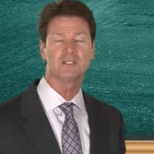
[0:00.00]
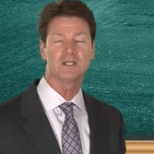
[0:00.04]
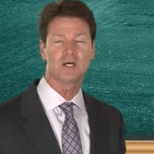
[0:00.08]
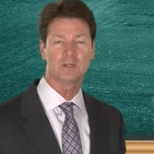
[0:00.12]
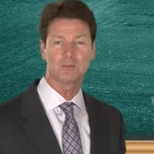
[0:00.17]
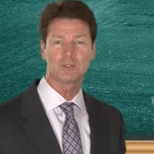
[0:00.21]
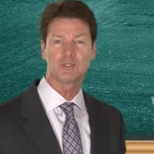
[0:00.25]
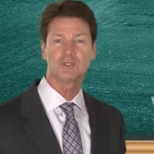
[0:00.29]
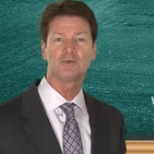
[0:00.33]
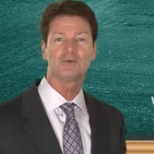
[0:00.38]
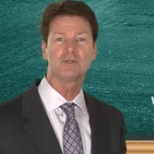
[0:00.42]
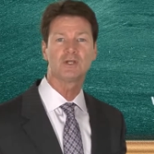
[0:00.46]

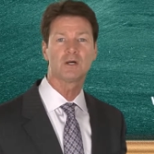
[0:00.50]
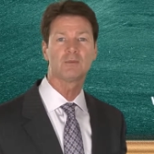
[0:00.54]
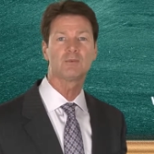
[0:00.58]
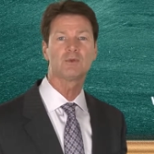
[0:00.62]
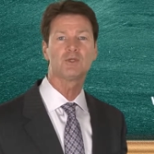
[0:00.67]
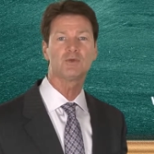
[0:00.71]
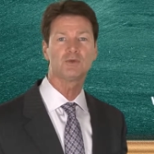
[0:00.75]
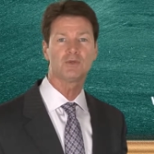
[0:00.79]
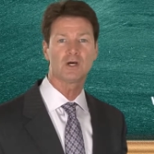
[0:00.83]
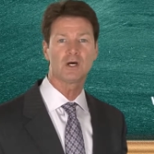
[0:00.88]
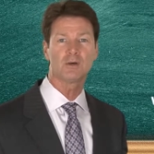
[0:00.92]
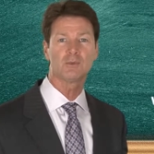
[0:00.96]

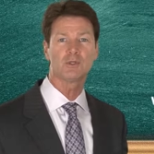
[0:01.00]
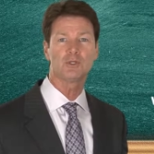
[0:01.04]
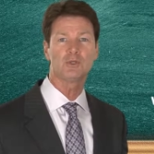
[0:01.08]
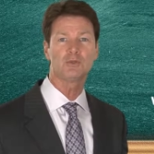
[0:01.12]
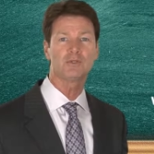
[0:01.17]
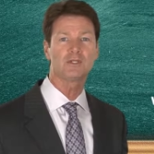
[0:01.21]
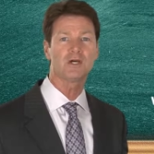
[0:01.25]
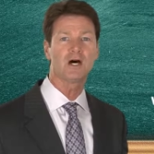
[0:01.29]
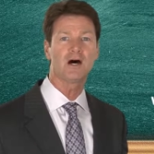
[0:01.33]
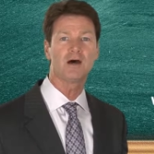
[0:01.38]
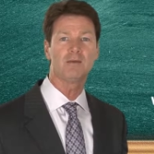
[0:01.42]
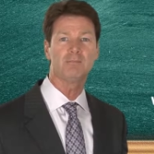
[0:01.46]

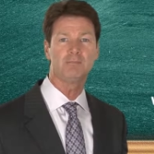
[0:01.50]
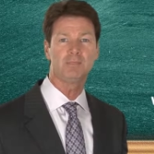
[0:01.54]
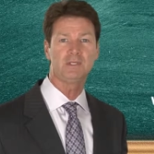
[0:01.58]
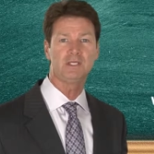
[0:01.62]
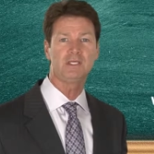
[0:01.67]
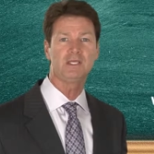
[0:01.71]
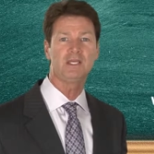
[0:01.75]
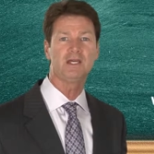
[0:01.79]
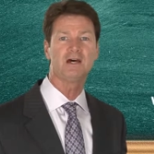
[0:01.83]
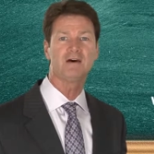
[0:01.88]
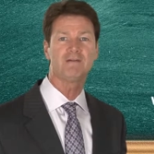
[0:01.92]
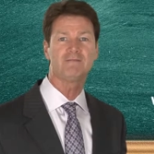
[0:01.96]

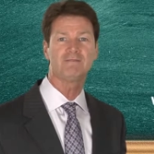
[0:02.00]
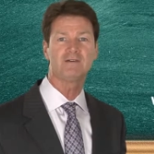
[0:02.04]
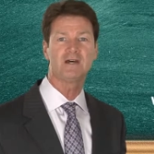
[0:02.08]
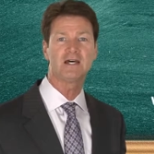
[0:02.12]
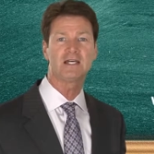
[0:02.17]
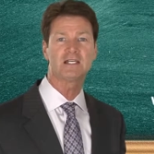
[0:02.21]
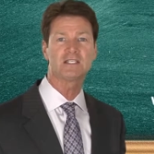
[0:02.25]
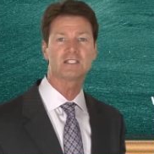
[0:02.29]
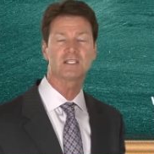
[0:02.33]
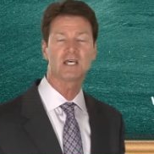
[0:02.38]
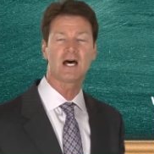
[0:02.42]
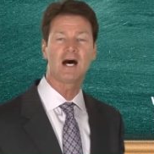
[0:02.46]

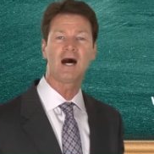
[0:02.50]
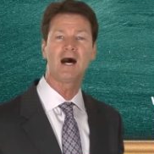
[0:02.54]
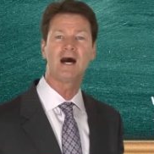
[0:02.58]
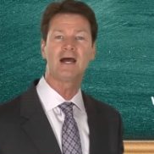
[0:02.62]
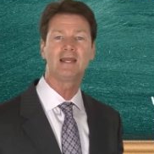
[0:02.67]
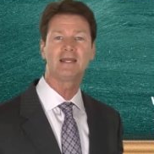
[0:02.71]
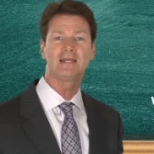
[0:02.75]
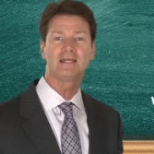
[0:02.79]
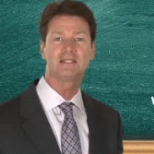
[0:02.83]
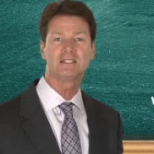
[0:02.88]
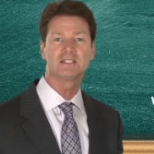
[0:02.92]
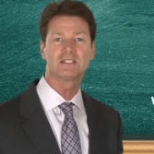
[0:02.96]

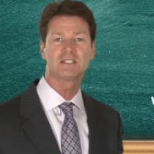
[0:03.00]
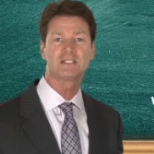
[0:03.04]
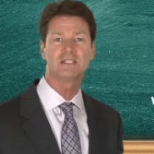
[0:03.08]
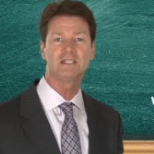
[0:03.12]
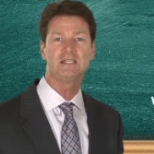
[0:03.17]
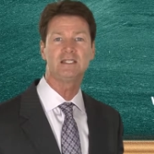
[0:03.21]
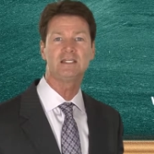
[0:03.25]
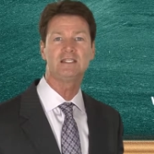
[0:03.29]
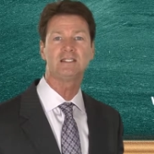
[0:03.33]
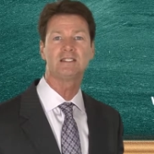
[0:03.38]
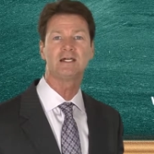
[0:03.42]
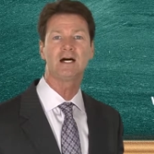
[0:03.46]

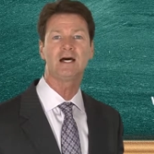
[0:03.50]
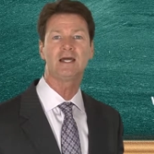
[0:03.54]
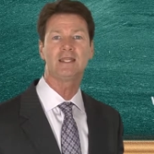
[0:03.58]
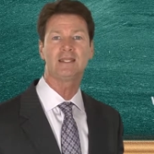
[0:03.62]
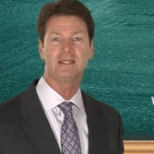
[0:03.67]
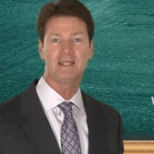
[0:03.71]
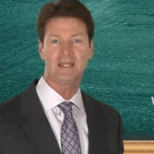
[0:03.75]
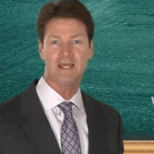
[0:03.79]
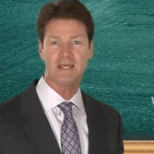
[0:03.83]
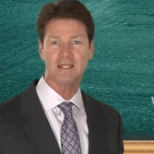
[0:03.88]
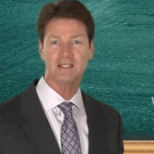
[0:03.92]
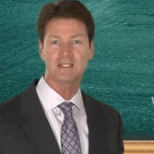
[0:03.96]

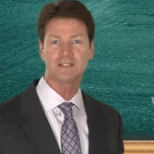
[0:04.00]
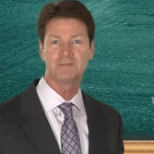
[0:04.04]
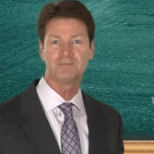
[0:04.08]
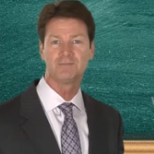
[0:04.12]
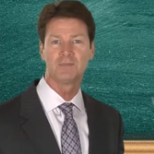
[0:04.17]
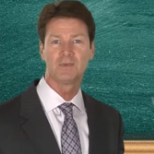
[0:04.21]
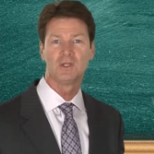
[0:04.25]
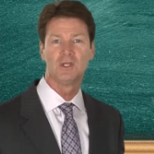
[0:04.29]
www.bfsinc.net